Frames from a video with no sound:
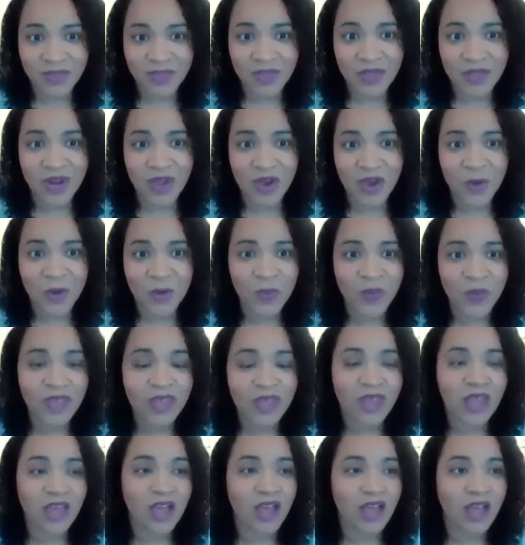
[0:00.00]

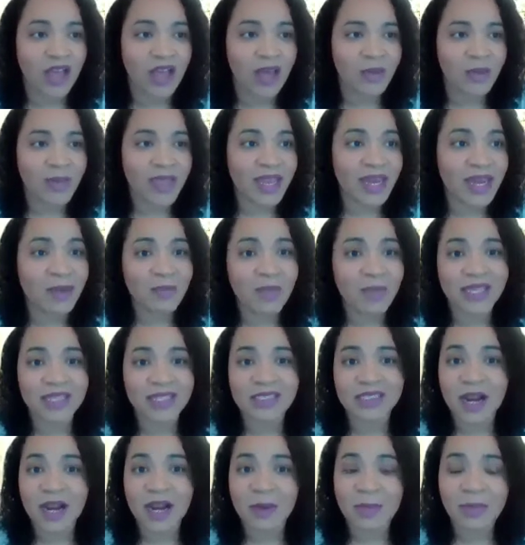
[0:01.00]
and it might
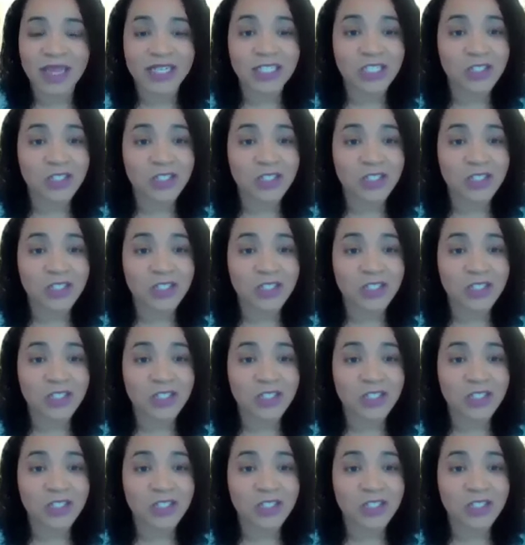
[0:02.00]
start by